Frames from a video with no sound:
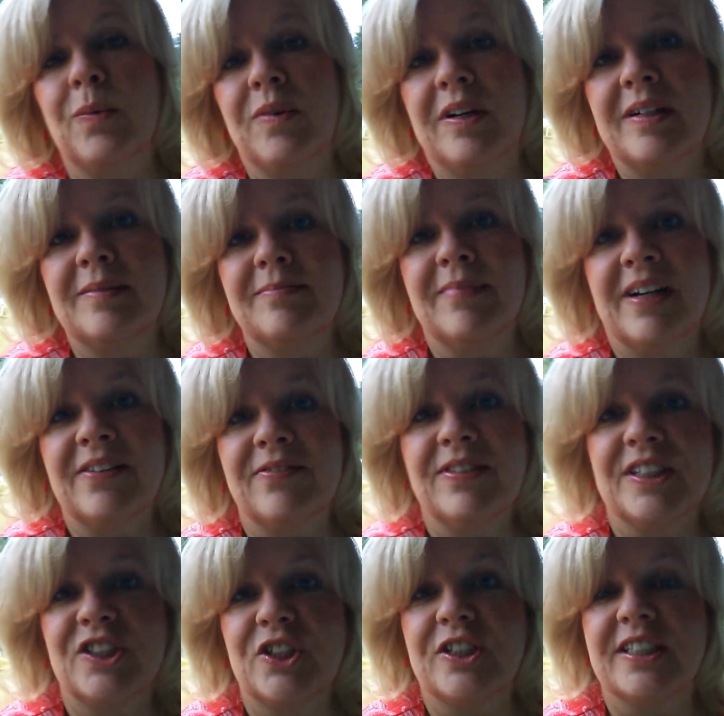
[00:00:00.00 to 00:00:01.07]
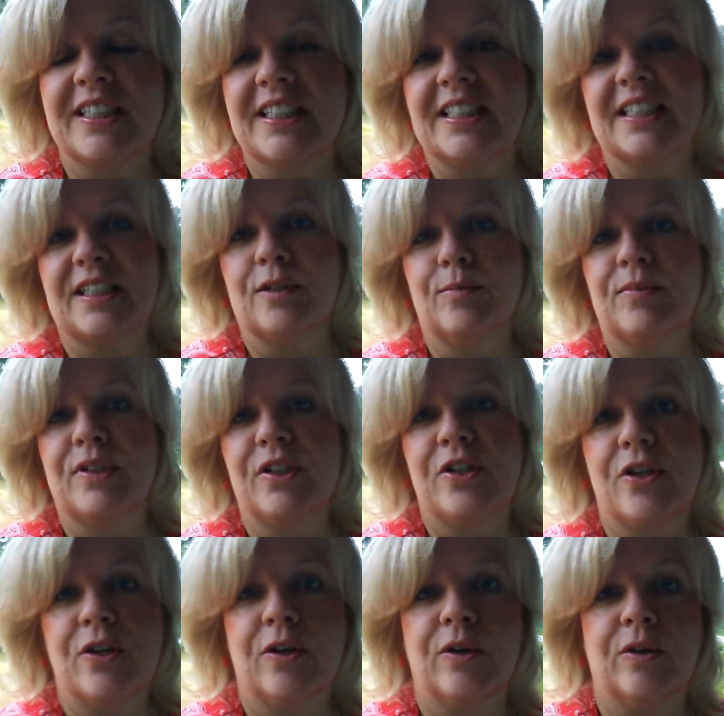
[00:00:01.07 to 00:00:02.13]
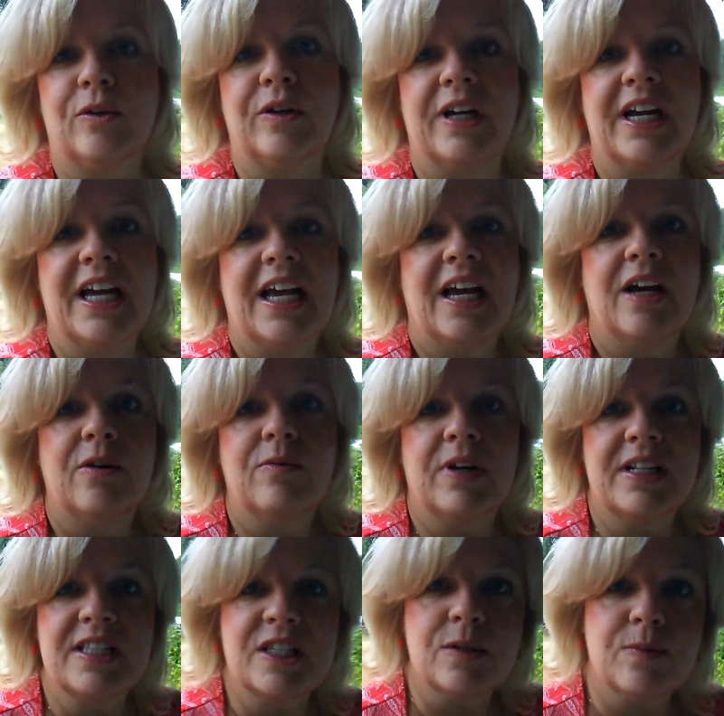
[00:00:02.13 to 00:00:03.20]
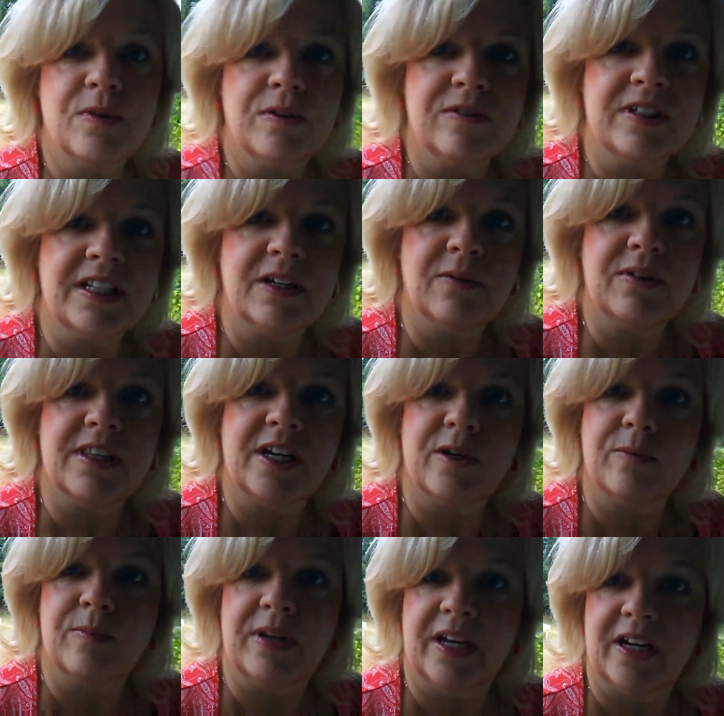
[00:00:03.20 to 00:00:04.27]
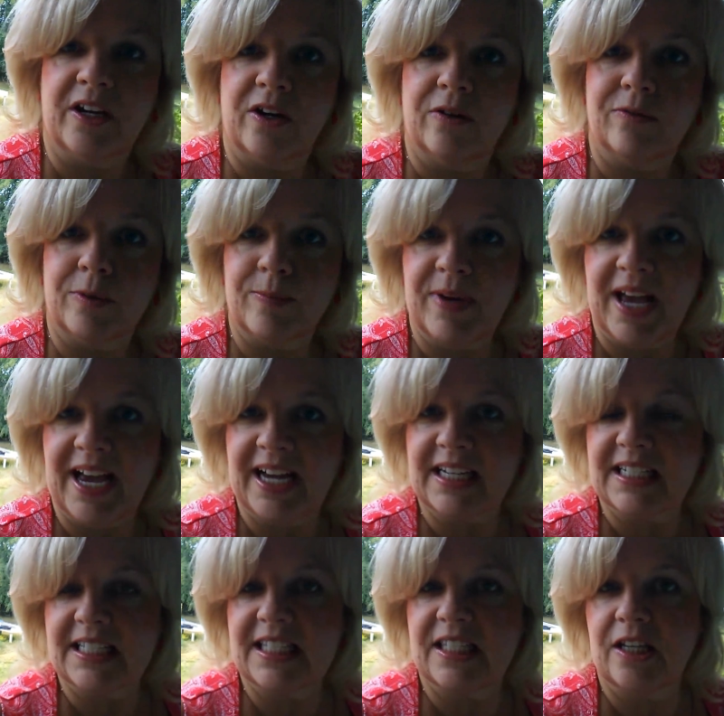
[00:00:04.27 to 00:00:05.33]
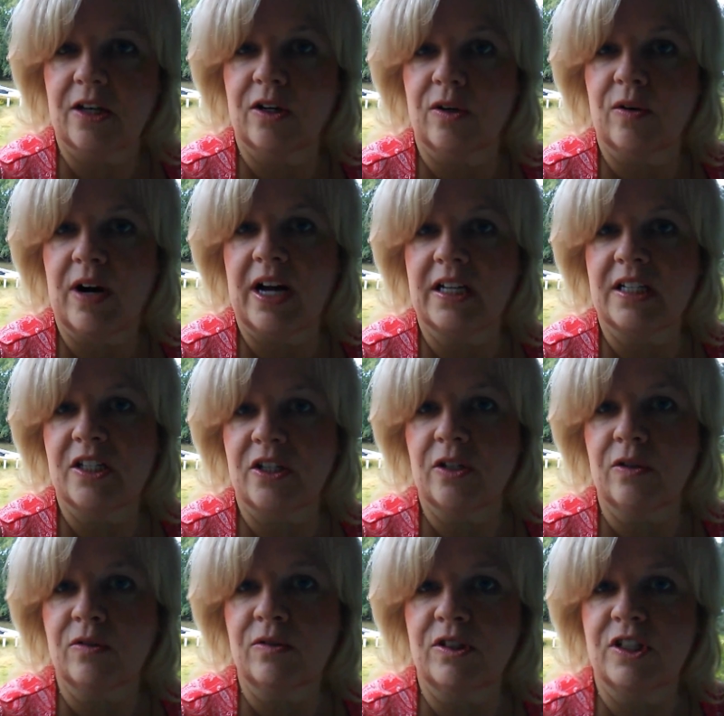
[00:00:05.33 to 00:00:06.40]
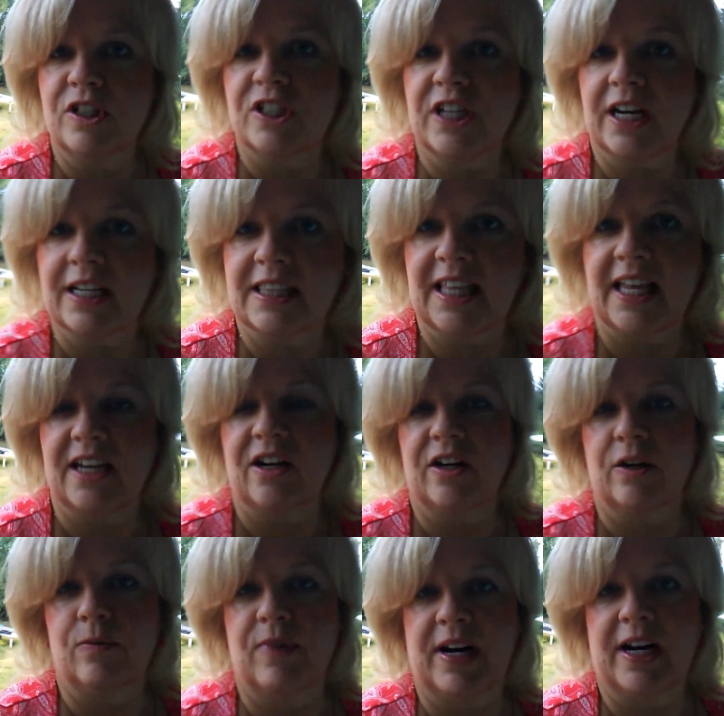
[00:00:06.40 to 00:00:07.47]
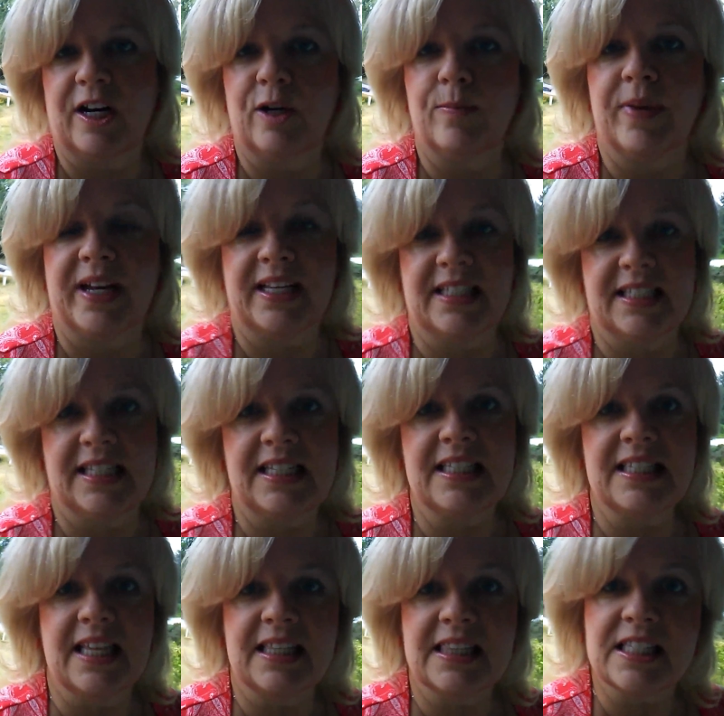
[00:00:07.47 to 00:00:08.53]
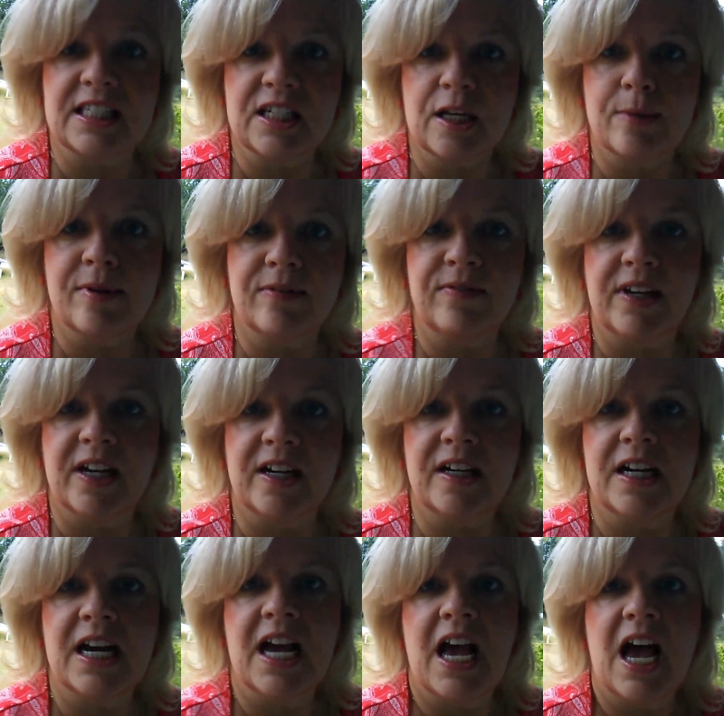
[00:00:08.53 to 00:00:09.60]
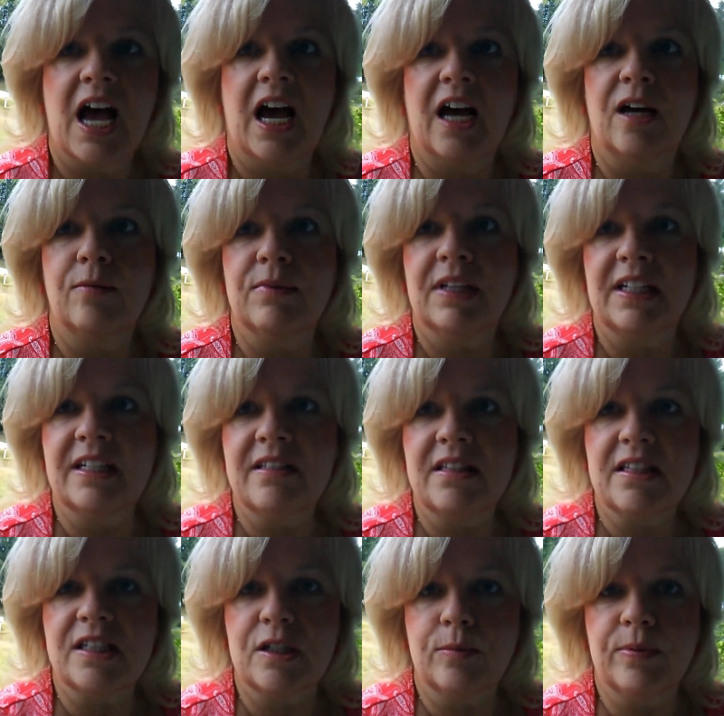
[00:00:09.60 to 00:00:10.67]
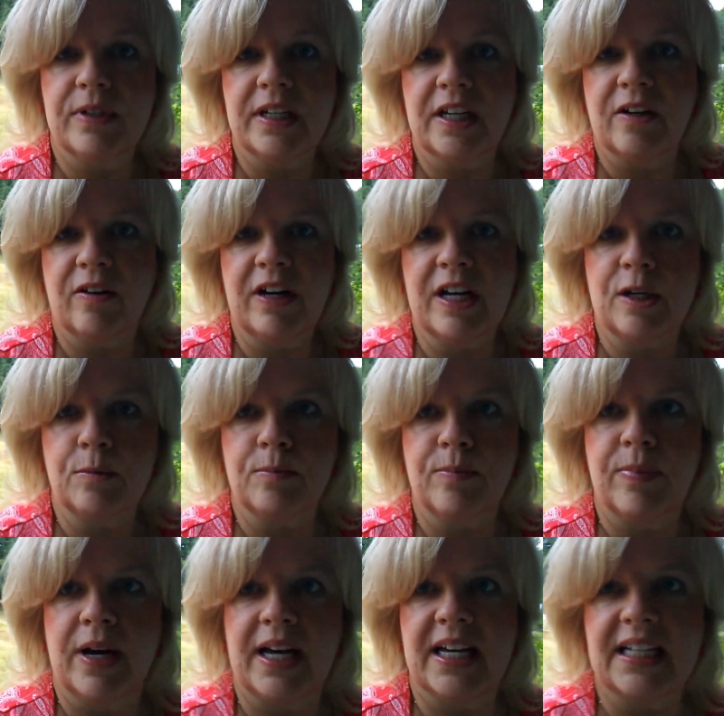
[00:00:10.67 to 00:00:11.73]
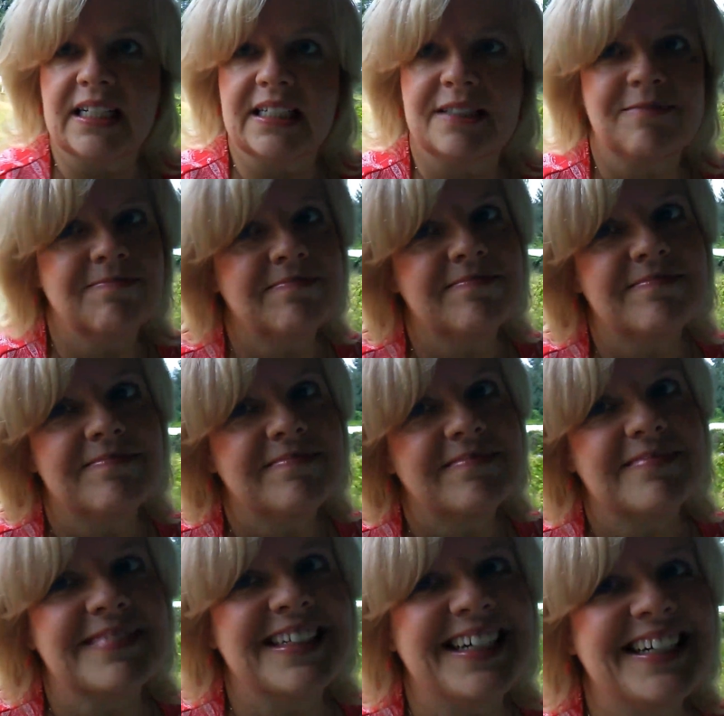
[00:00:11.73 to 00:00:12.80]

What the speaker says: want my filter system to run smoothly without being overpacked. So I do check that on a regular basis at this time of year. The leaves are still pretty green, but I